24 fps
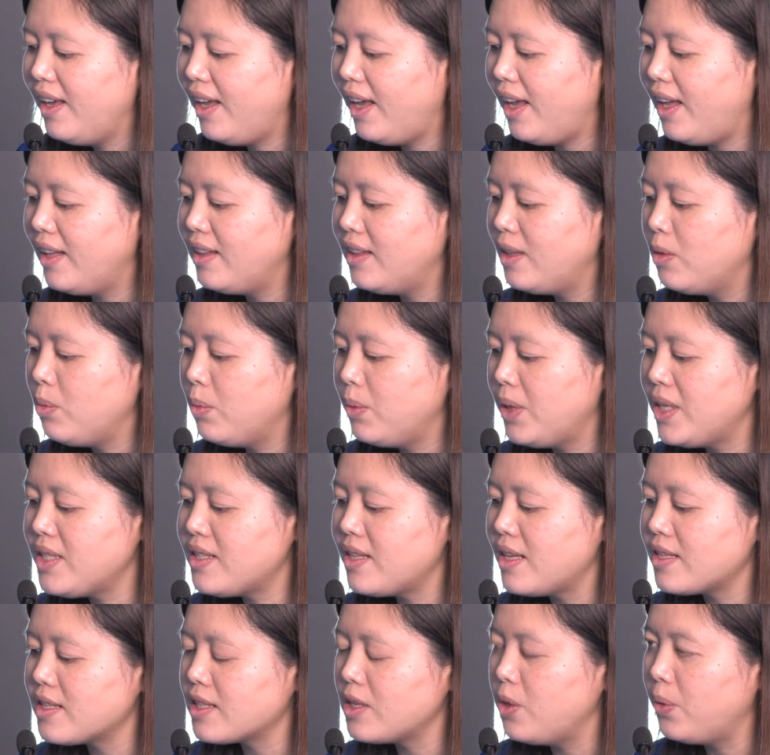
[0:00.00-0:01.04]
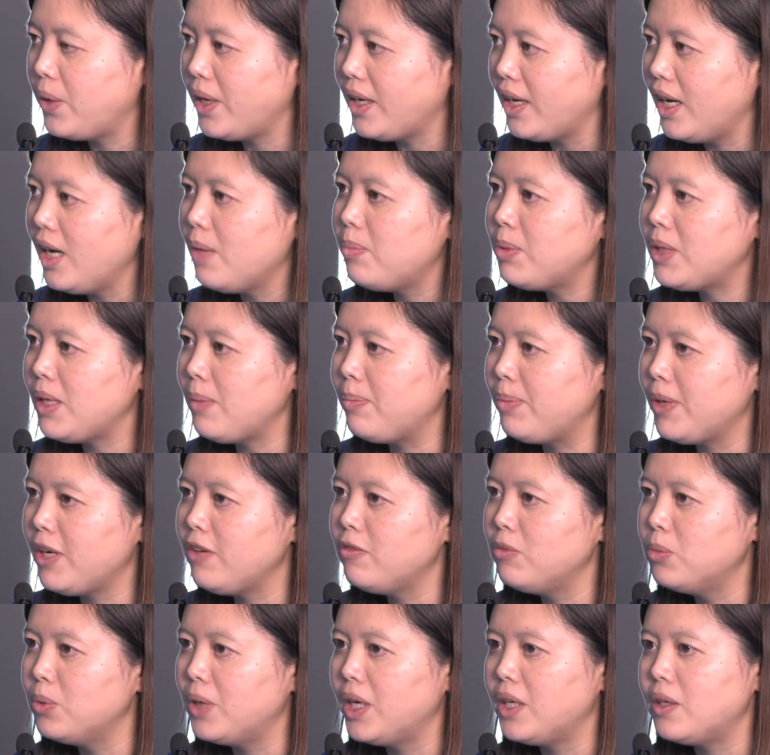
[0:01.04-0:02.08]
And the ones that's going up, the
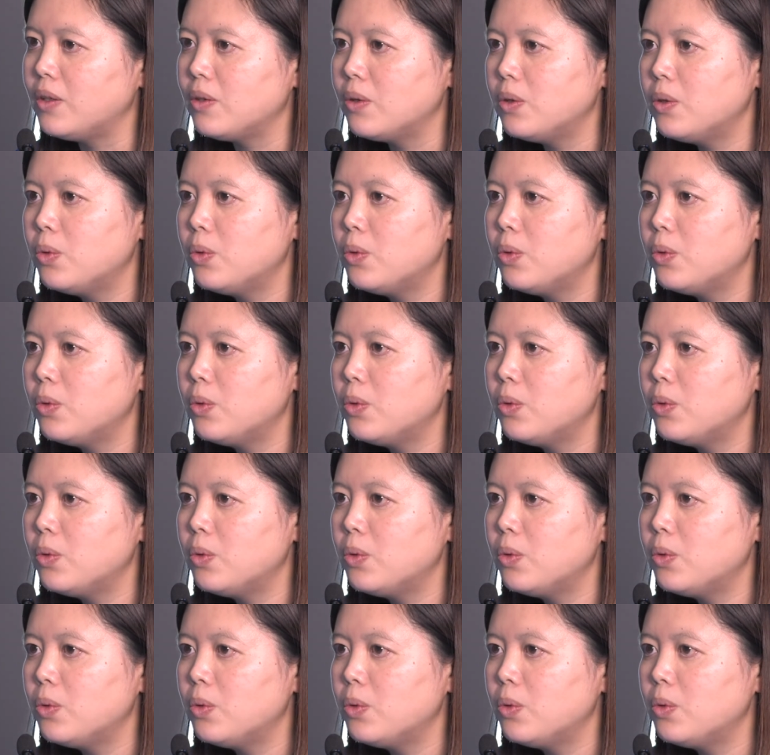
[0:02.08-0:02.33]
above one,